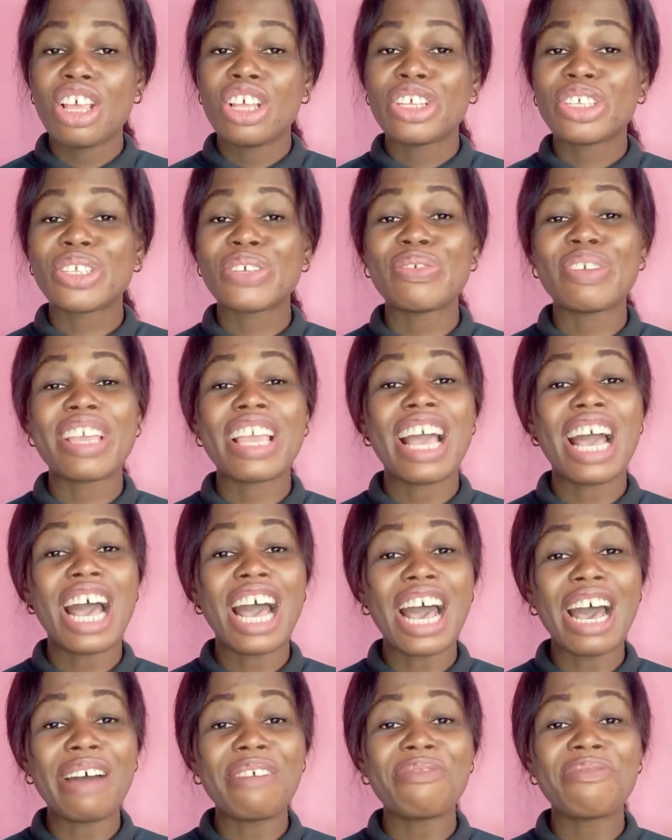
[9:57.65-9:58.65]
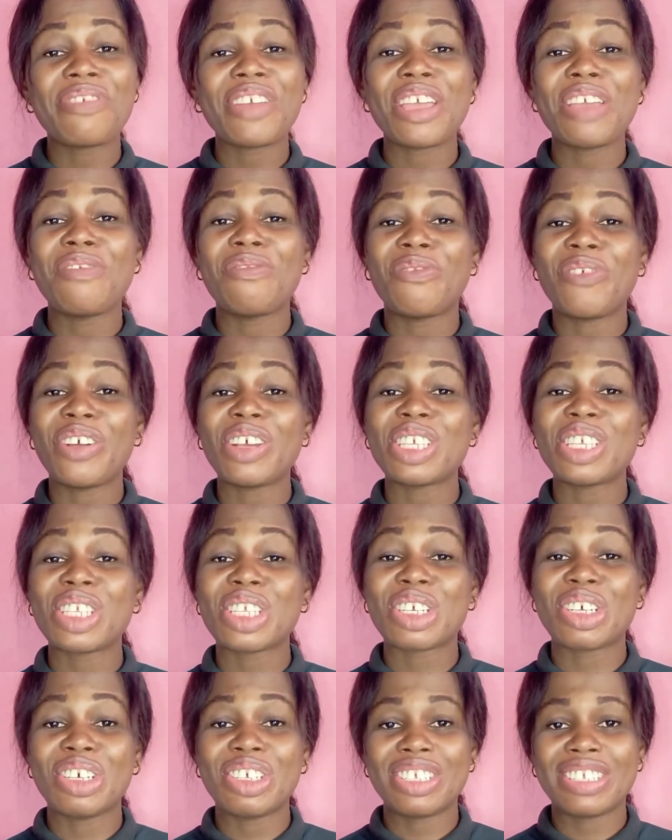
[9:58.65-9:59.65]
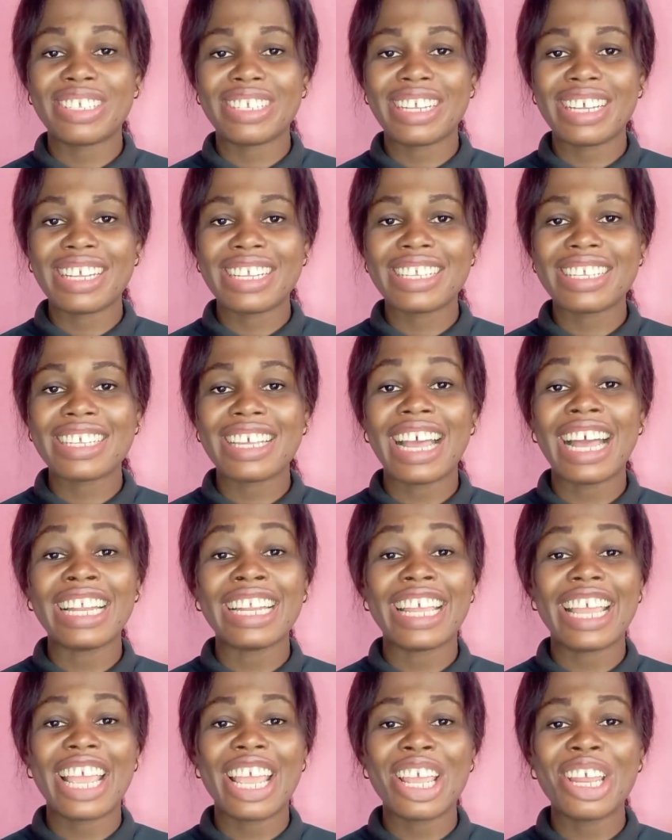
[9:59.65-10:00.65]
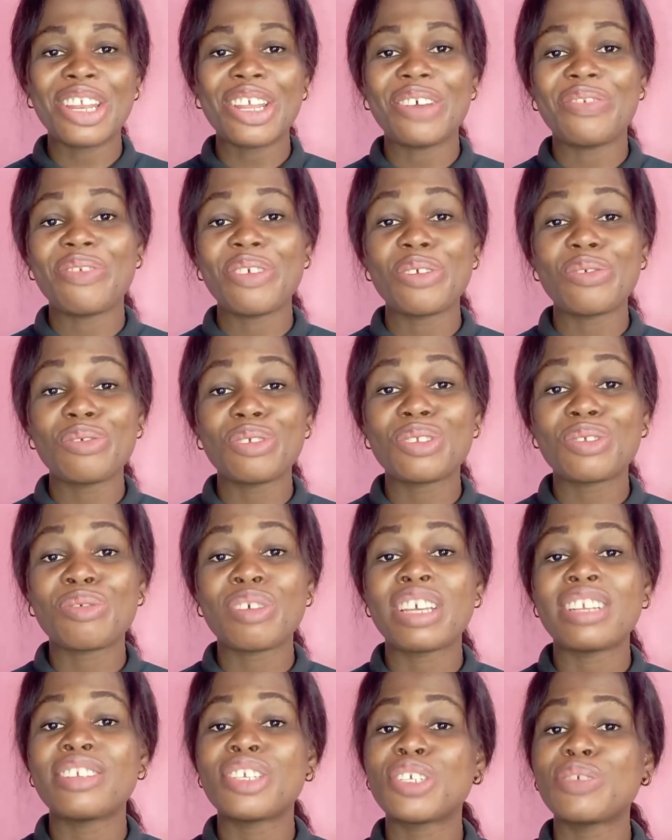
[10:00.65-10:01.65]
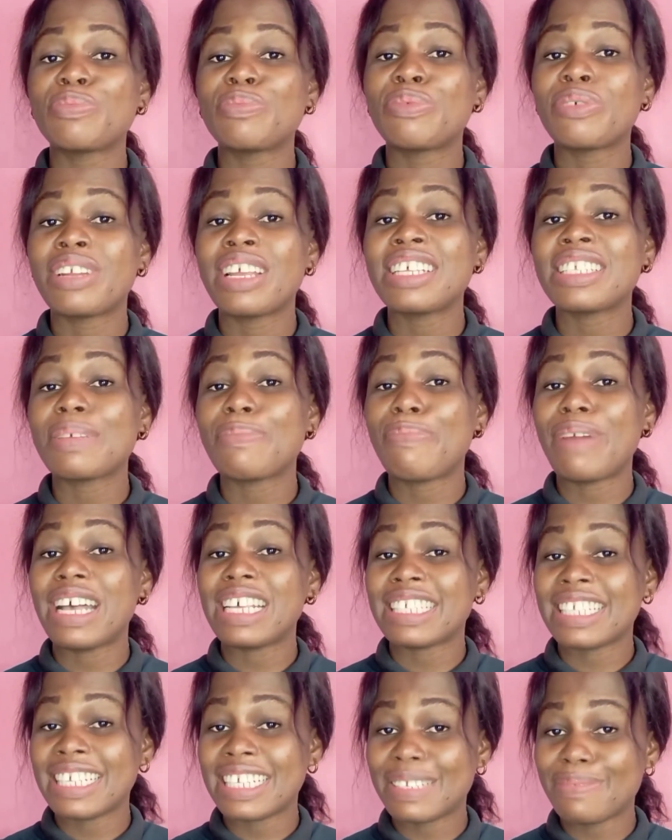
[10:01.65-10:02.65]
So when you have a voiced consonant at the end of a root word, you should pronounce the past